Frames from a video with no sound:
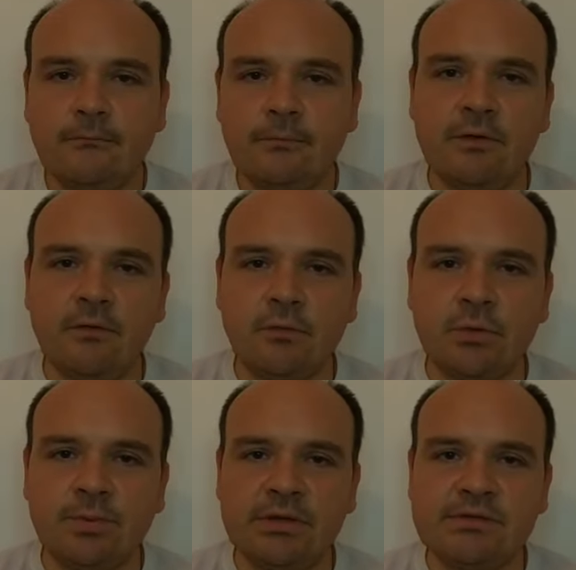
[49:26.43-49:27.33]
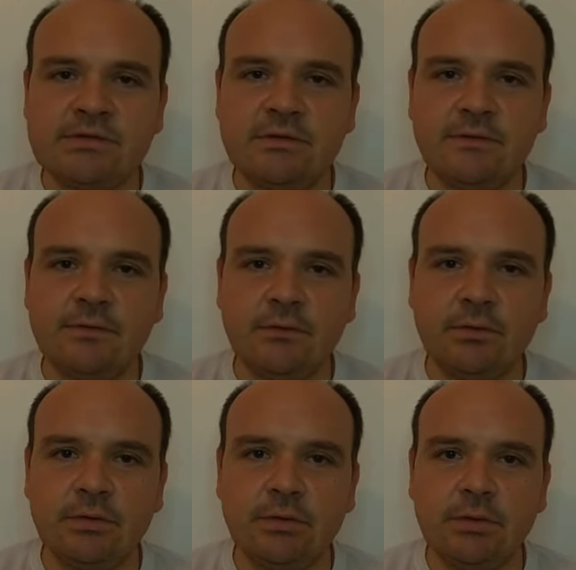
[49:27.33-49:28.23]
Have you replaced the
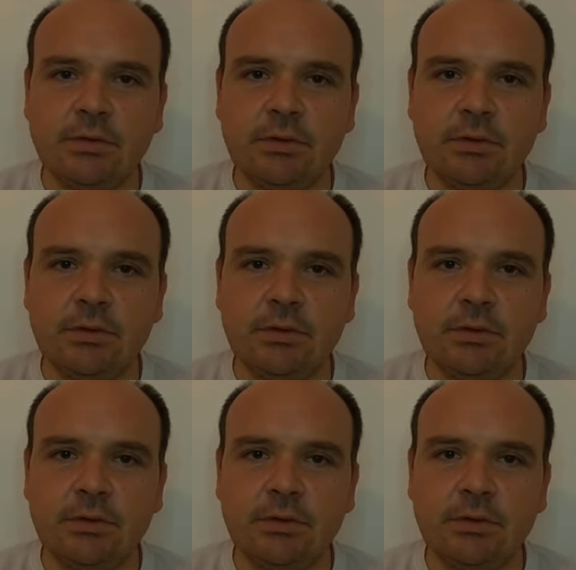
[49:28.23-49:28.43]
fuel uh,